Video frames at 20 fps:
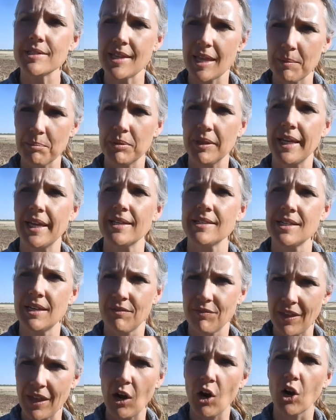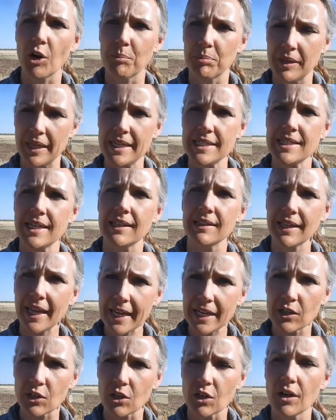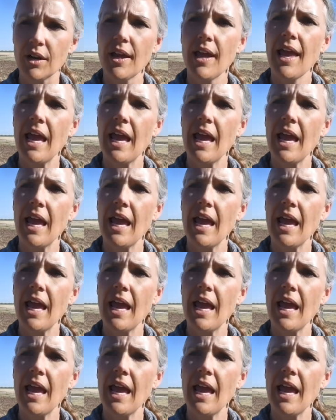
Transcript: they plant if they are planting later.